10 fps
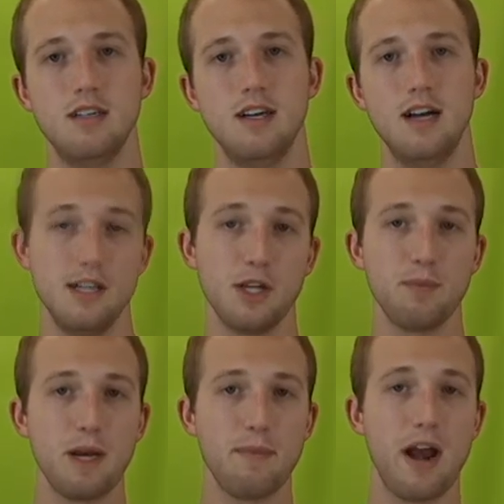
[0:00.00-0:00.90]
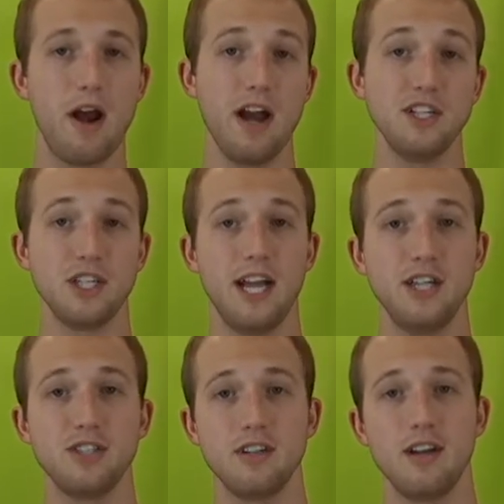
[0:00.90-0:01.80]
A little bit about our
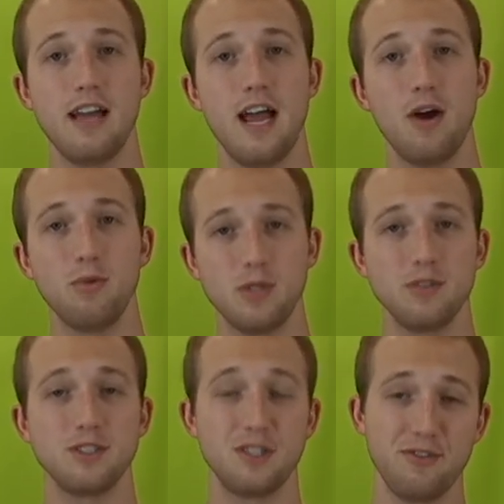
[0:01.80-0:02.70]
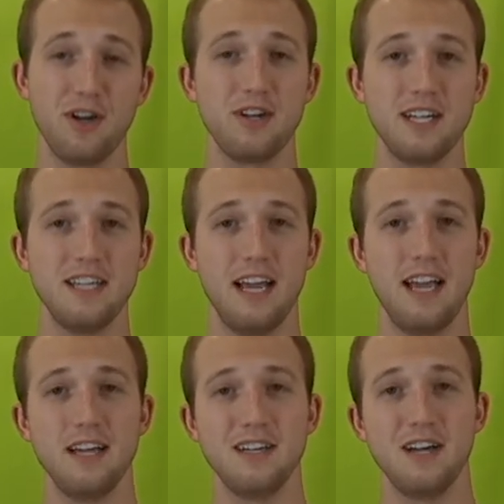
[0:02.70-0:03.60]
education and how we're severely
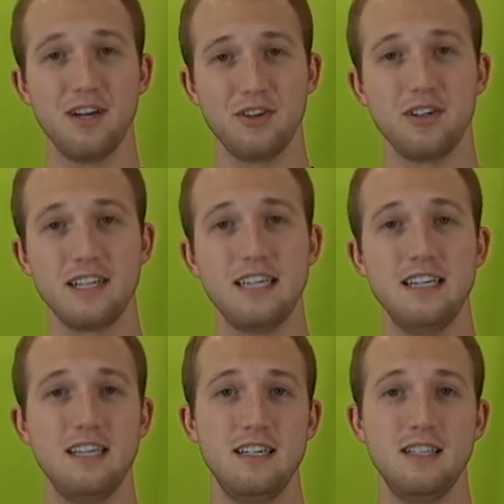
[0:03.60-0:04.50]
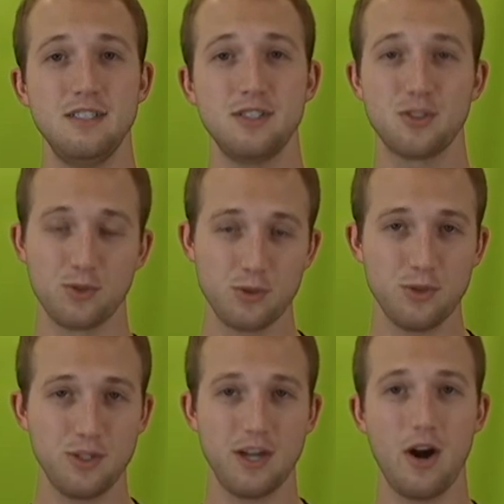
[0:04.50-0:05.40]
and utterly
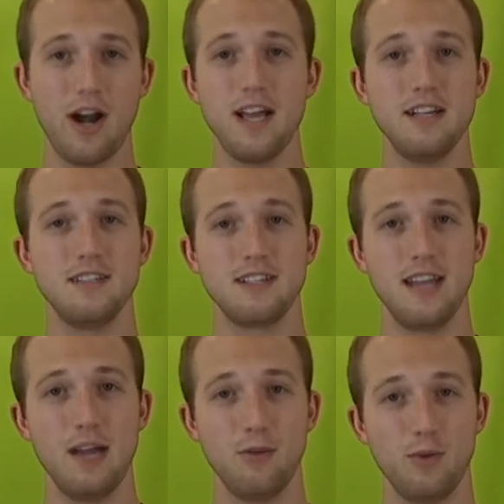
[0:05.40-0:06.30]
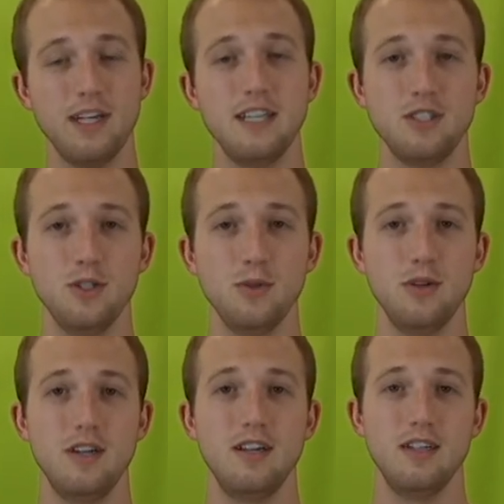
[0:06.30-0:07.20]
screwed in our heads that we need to
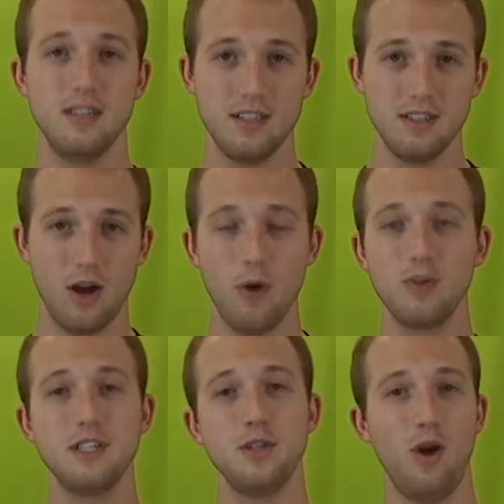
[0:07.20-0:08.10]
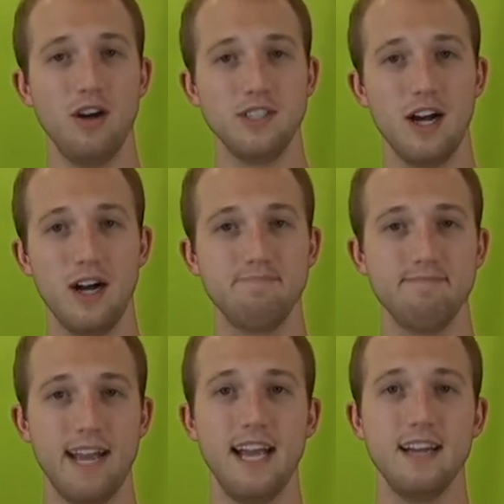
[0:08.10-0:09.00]
only do our job
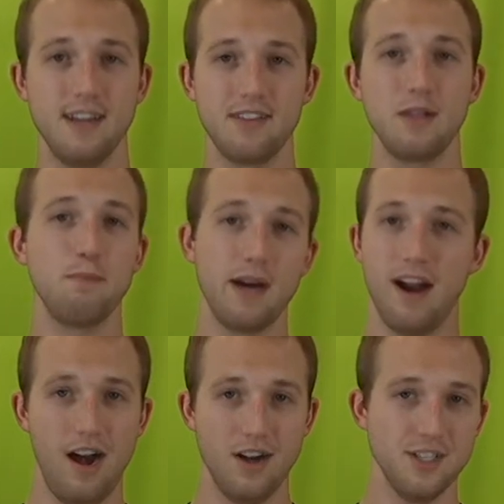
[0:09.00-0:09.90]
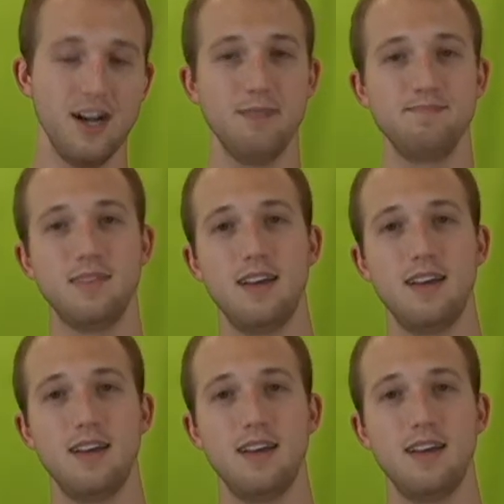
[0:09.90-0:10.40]
and nothing but our job,